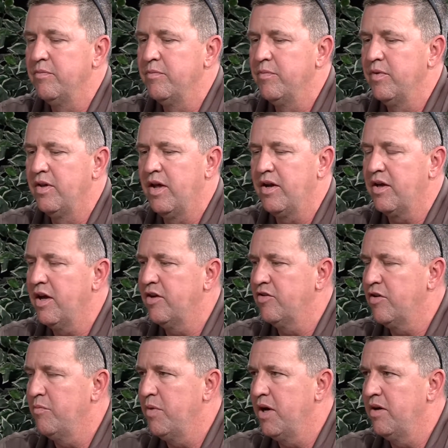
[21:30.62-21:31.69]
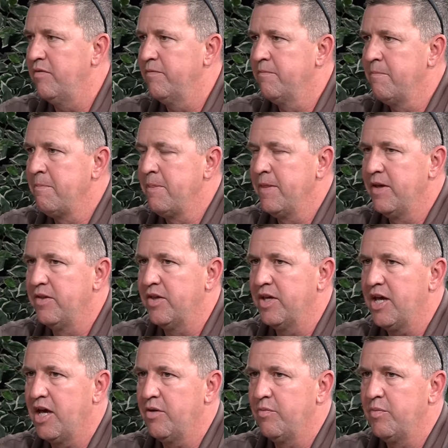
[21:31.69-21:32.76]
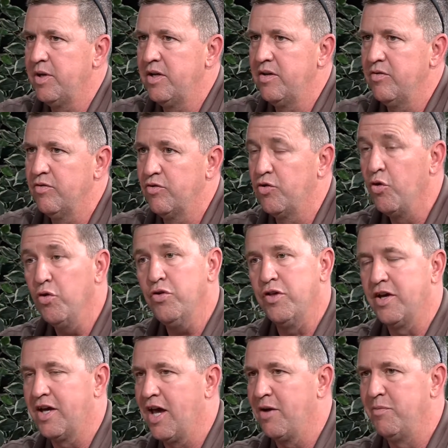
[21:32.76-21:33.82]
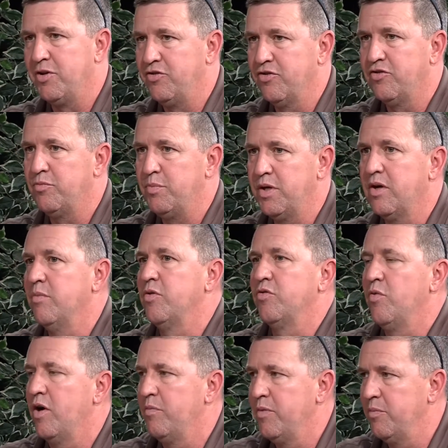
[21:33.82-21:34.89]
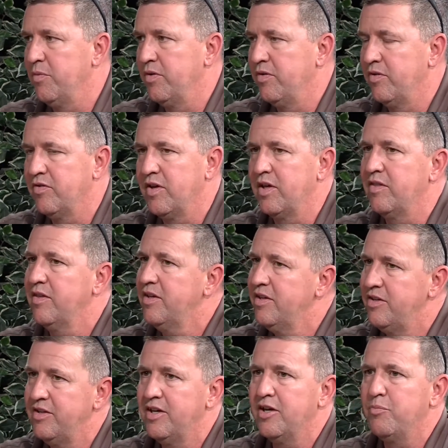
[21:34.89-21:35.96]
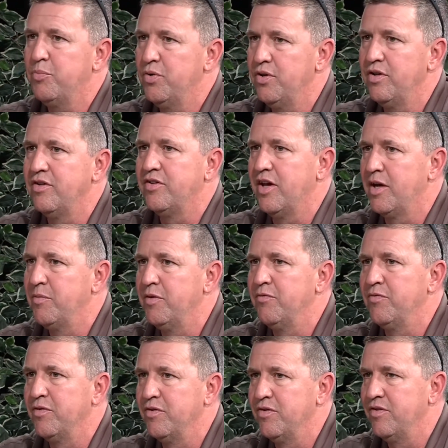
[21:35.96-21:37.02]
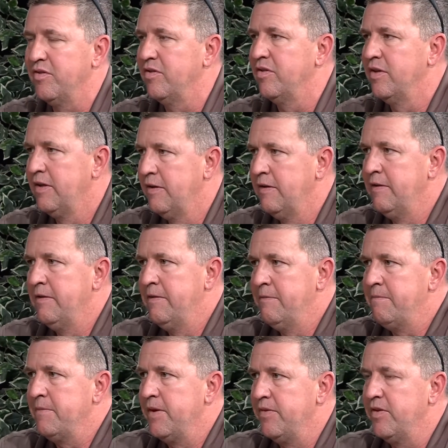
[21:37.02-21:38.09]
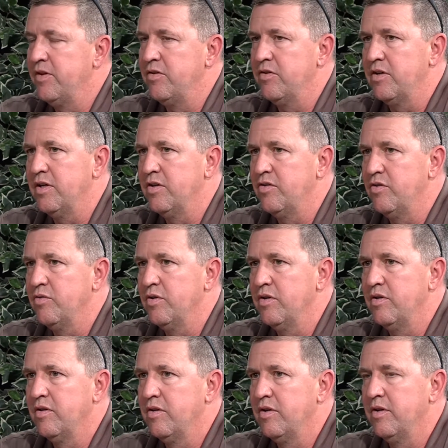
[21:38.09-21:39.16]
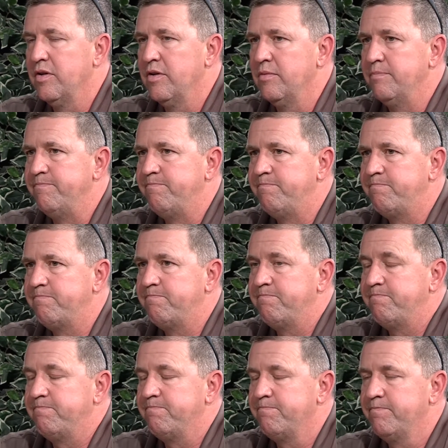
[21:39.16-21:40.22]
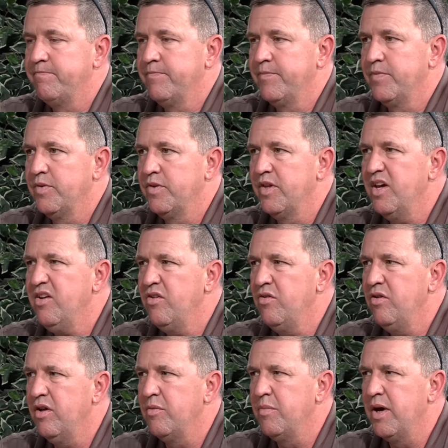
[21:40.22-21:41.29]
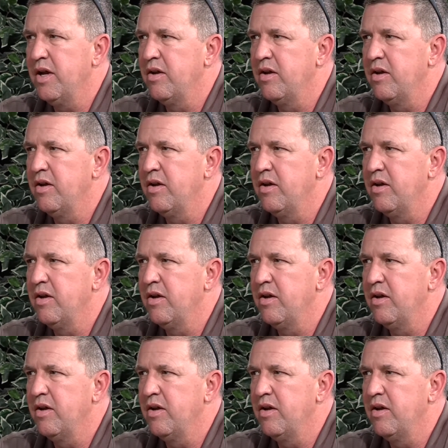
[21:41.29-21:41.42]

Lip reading: A lot of guys come out of the academy or go to the academy just to become a SWAT member, and it's like you got to put a little time in first, and then you'll get to it. Not a whole lot about it.